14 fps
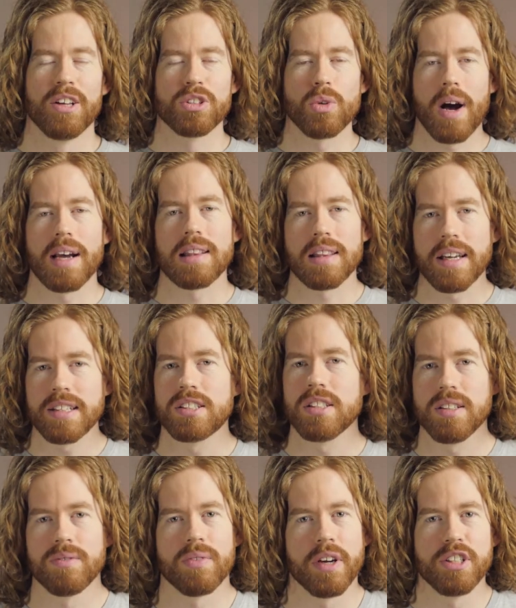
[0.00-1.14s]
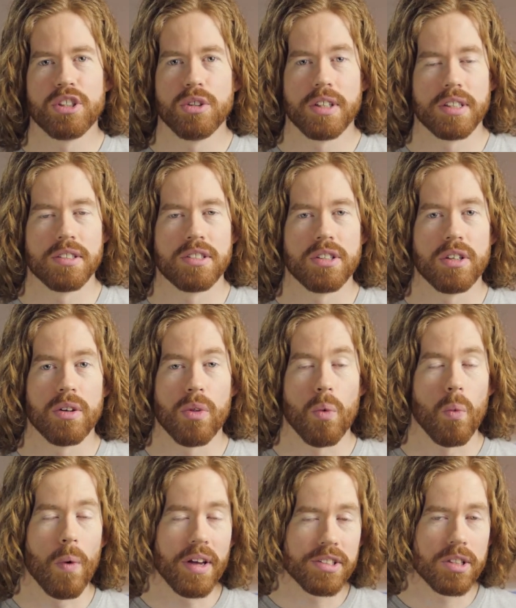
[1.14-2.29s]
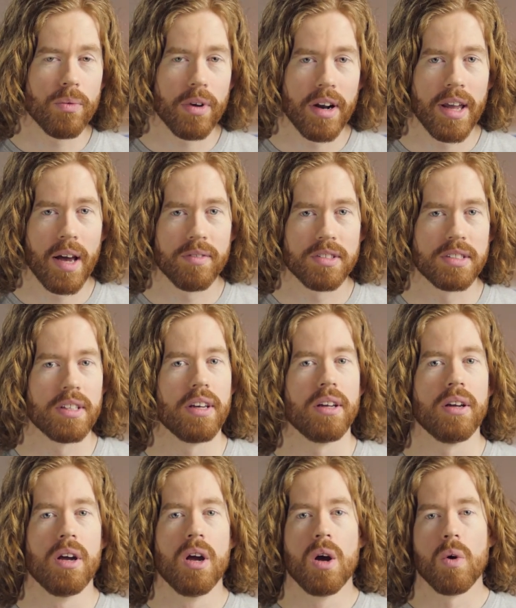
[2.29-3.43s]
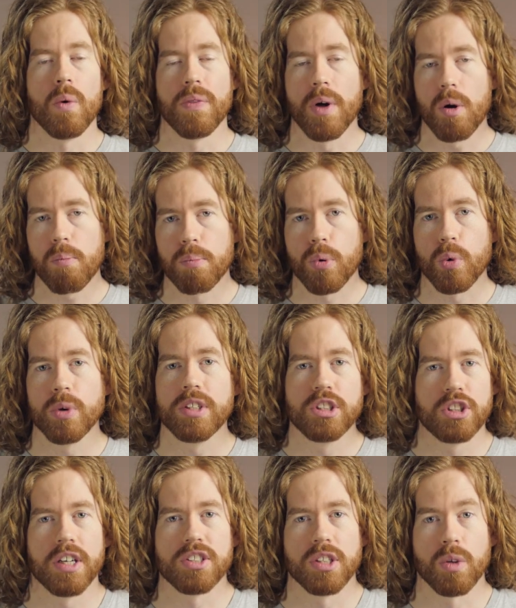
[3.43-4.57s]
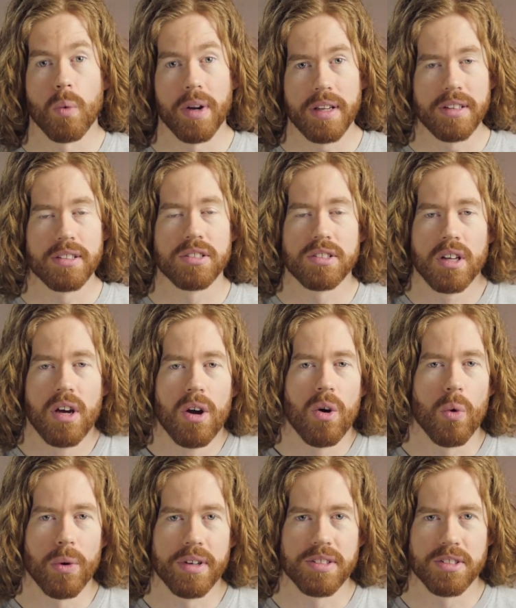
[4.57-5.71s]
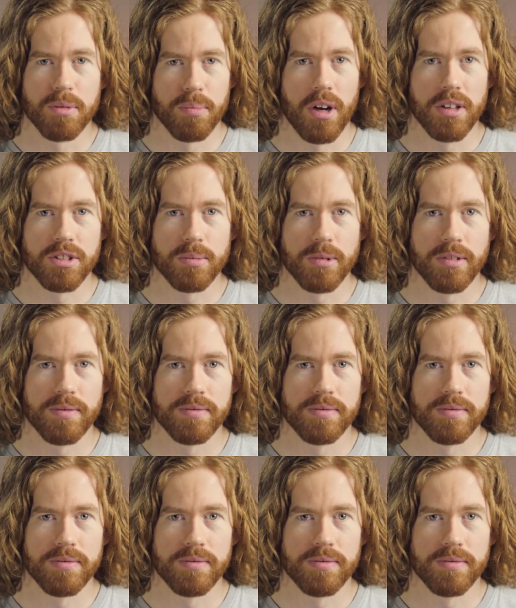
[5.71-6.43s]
So I'd like to invite you to consider the rest of what I have to say without prejudging what is or isn't possible.